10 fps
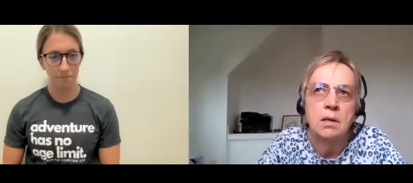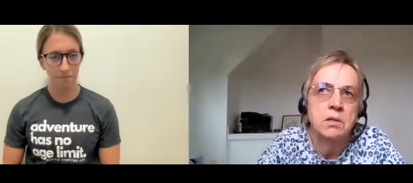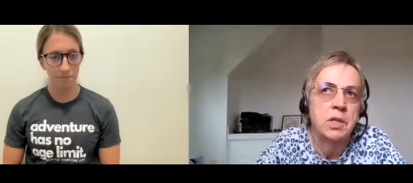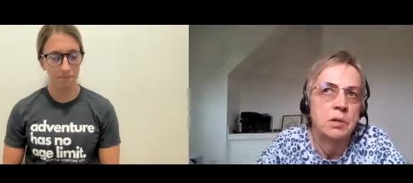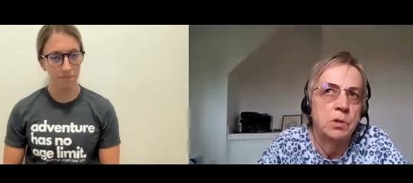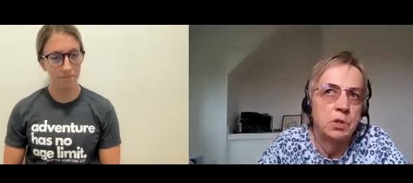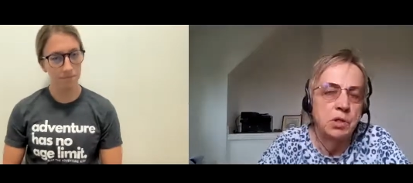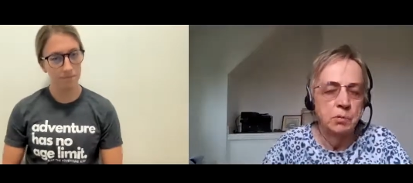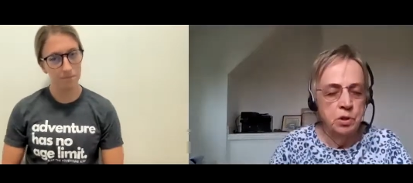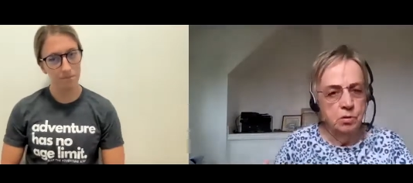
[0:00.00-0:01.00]
Speaker 1: and so
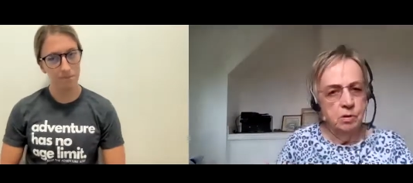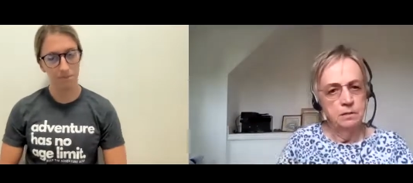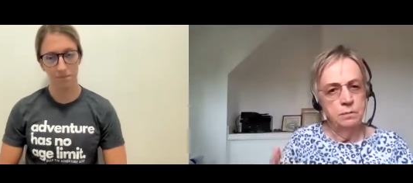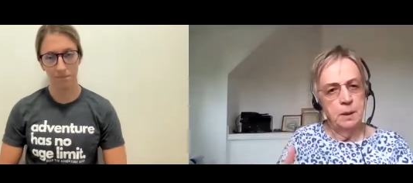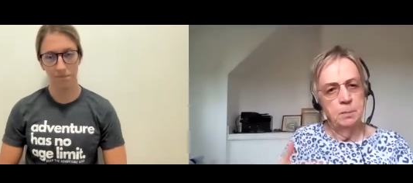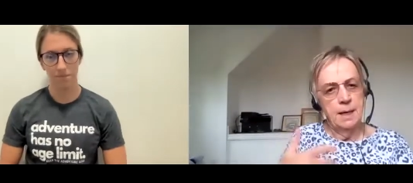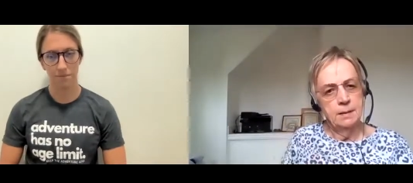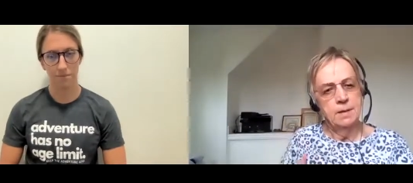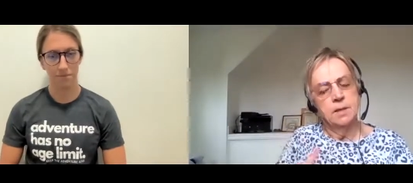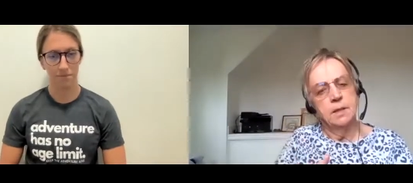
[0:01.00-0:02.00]
so do you give people
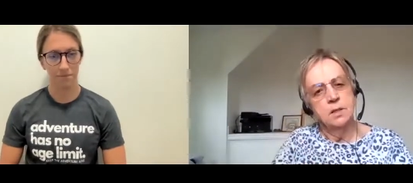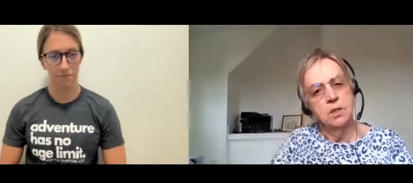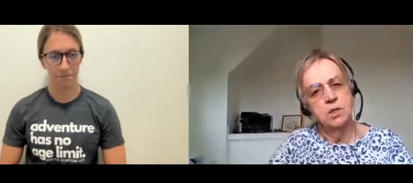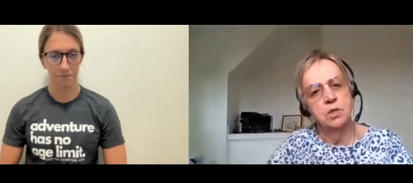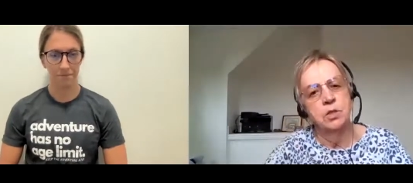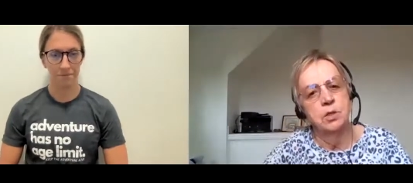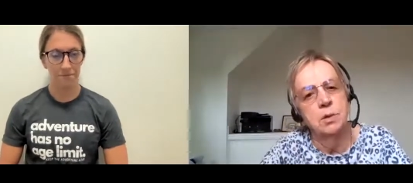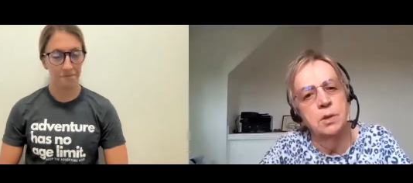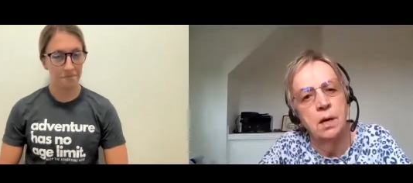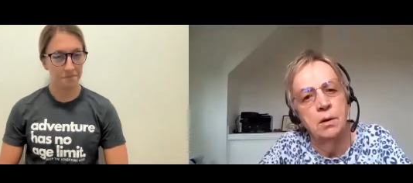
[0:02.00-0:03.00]
exercises to do
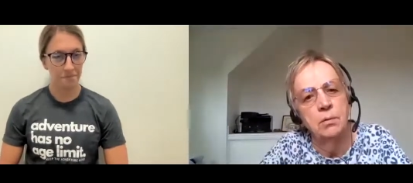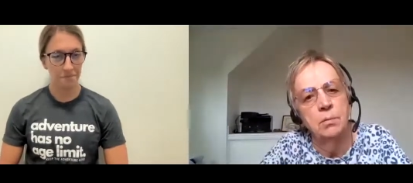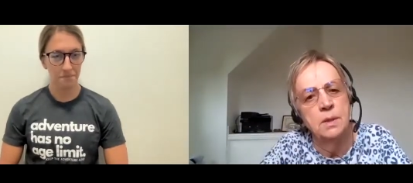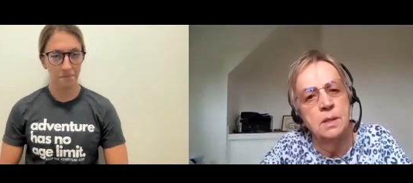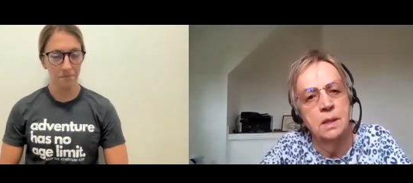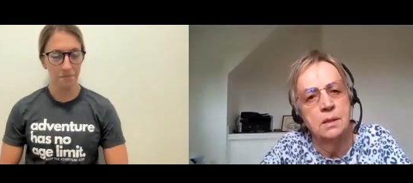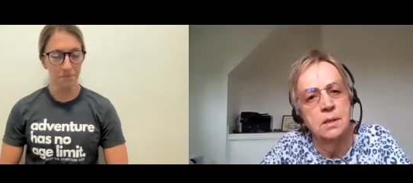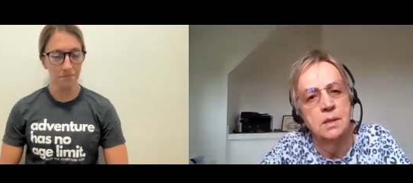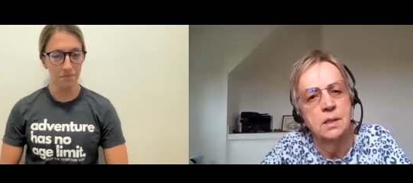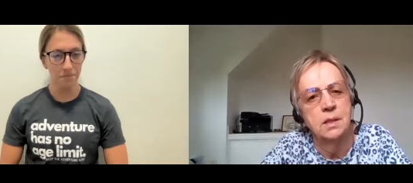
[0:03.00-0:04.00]
at home is
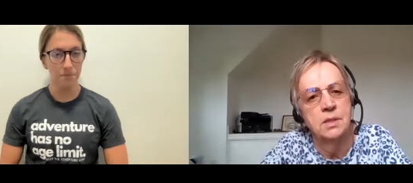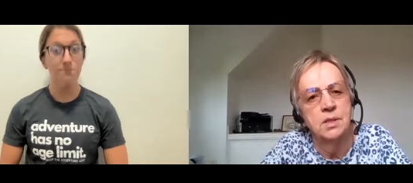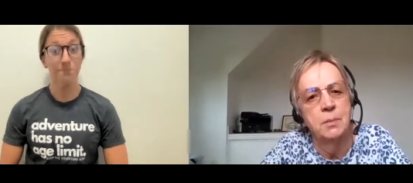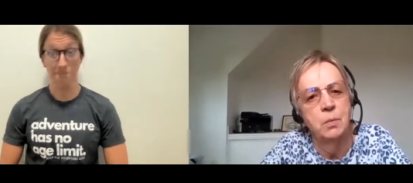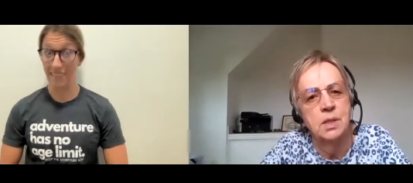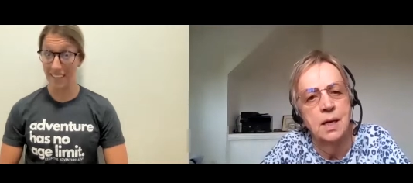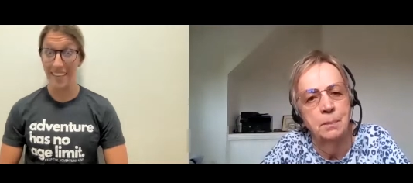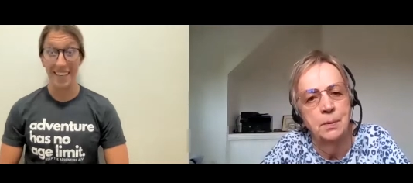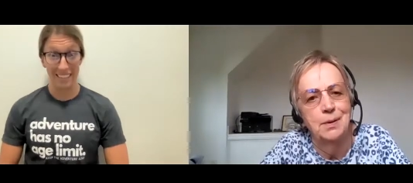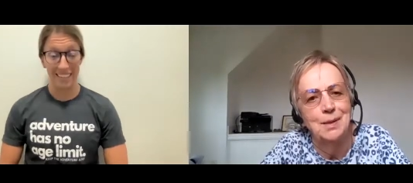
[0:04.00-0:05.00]
that is that what
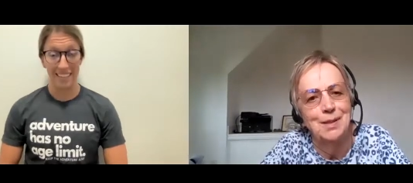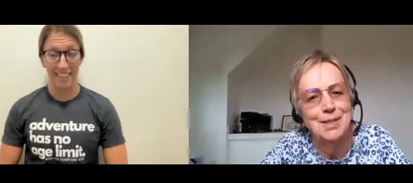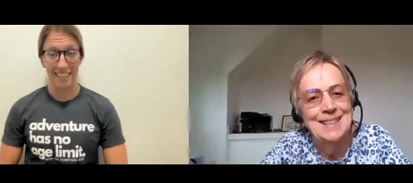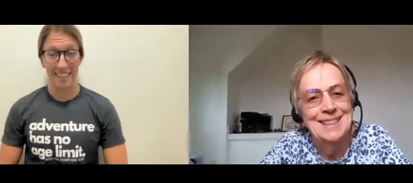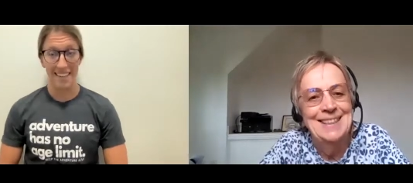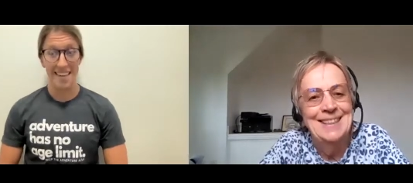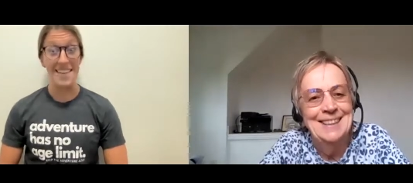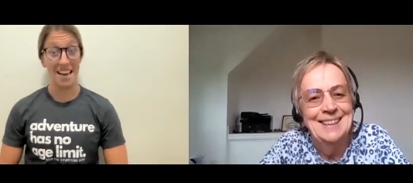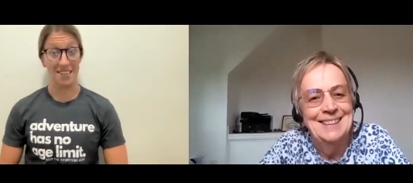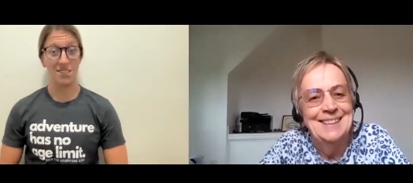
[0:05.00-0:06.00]
happens
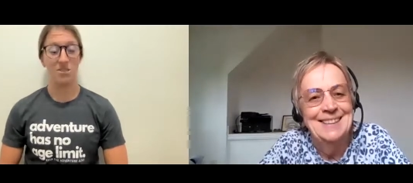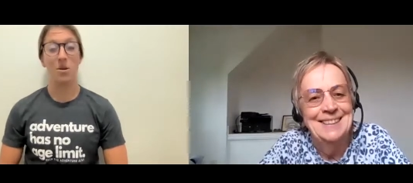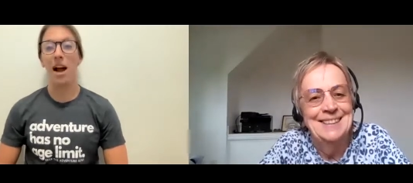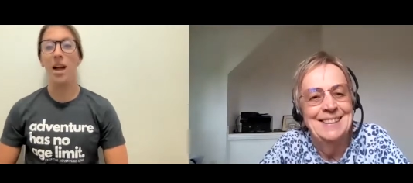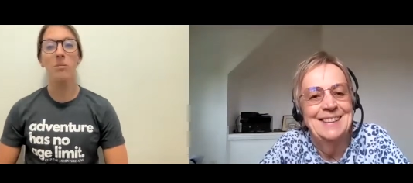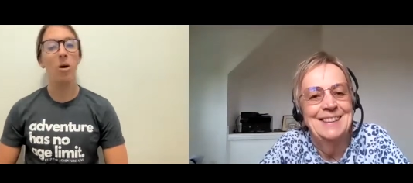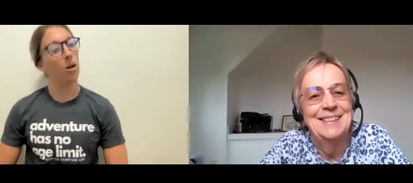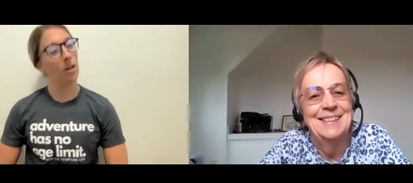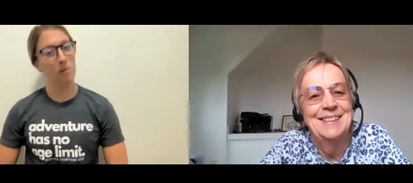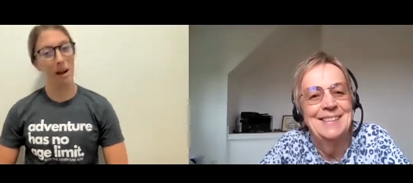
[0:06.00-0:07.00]
Speaker 2: Yes. So I am
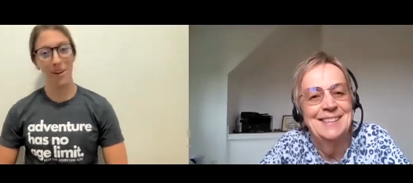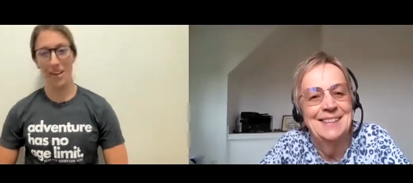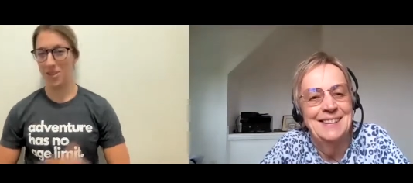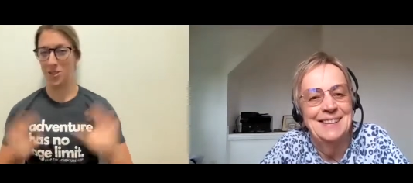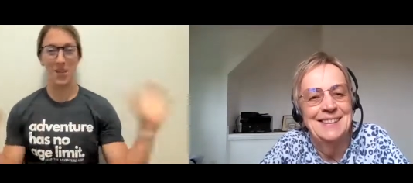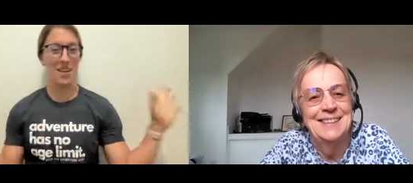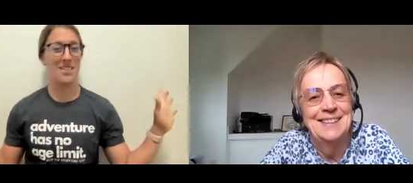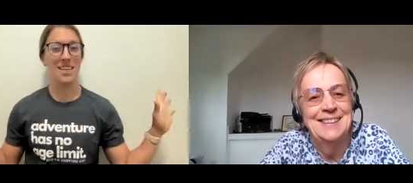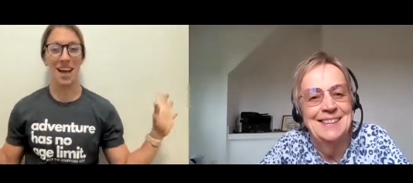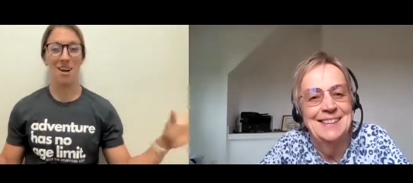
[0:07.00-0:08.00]
all about
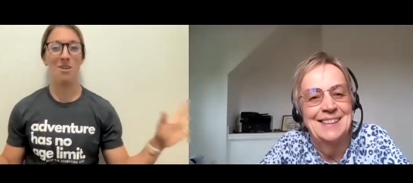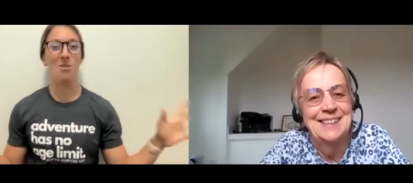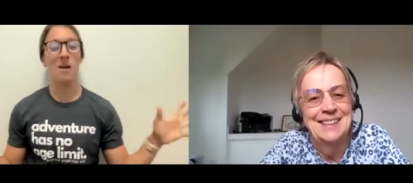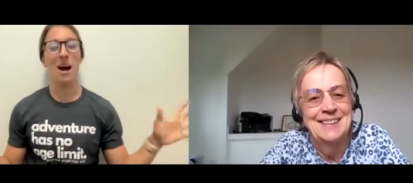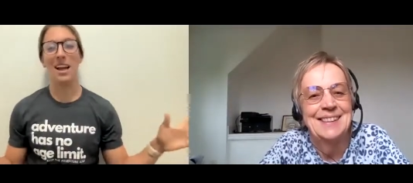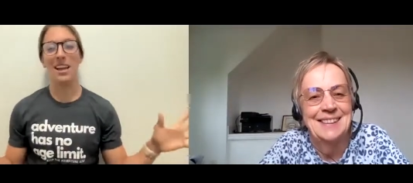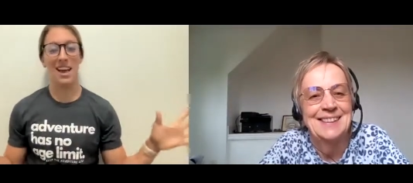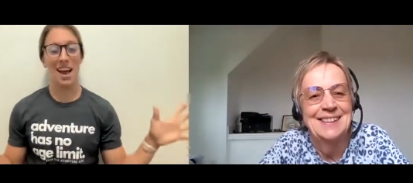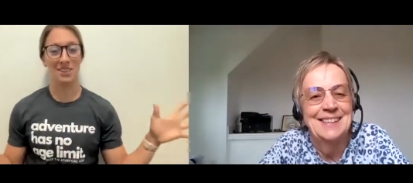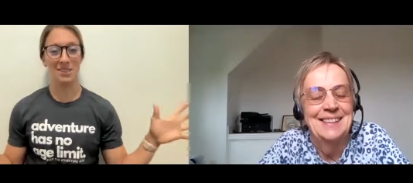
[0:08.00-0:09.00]
exercising at home. I,
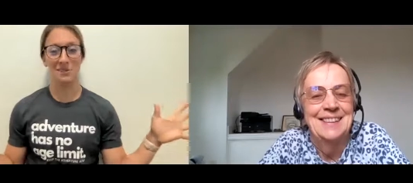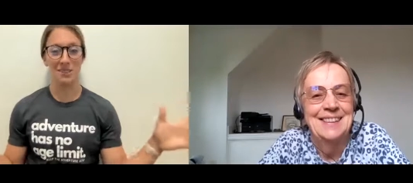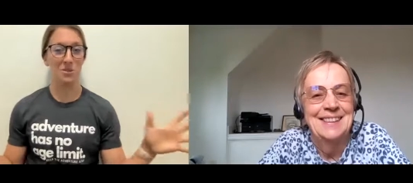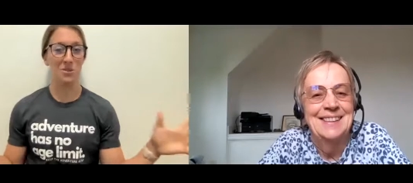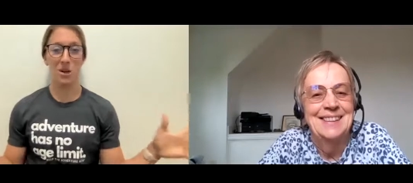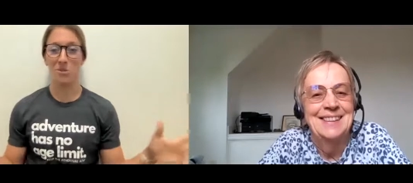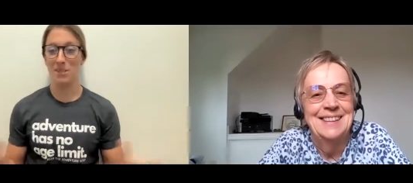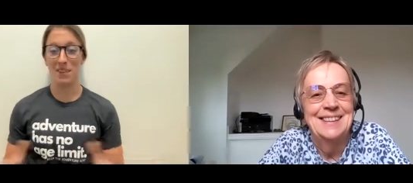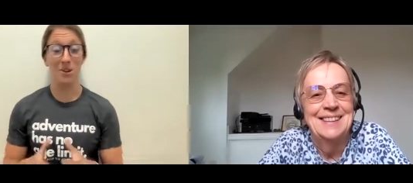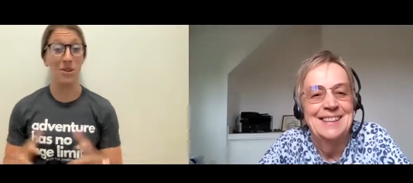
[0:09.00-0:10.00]
as a physical therapist,
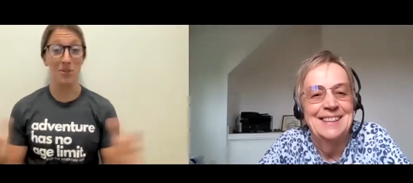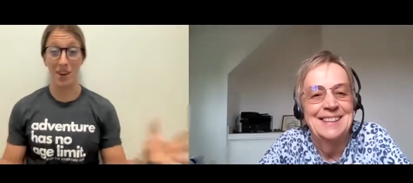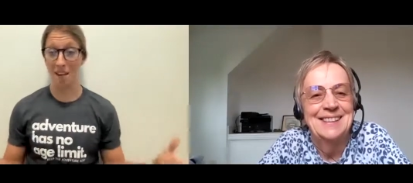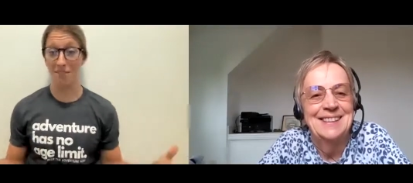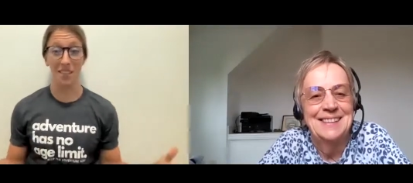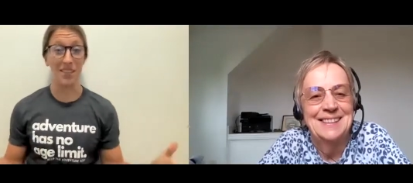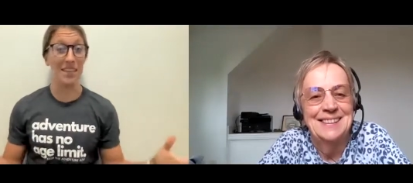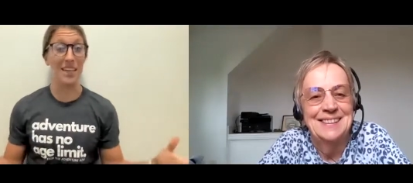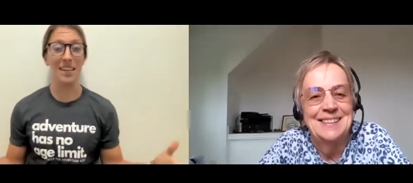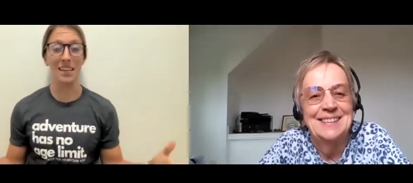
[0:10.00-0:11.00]
I don't even have a
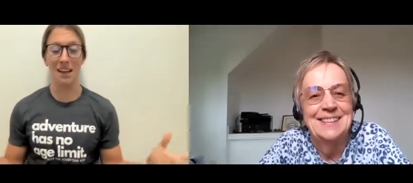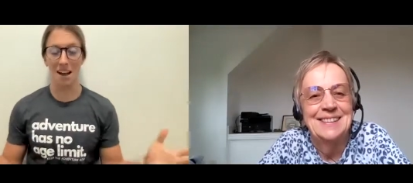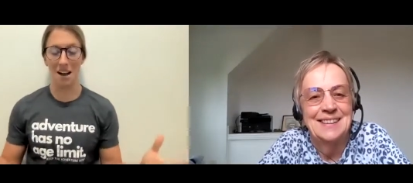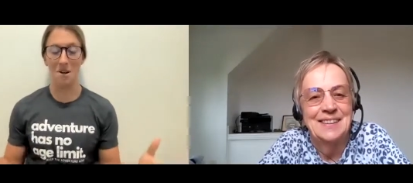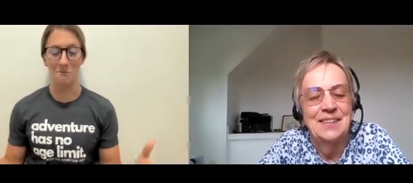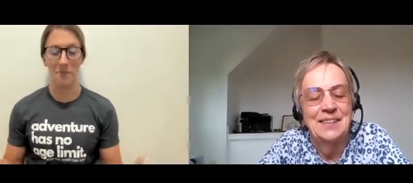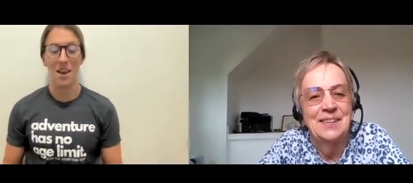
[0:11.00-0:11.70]
clinic. Um,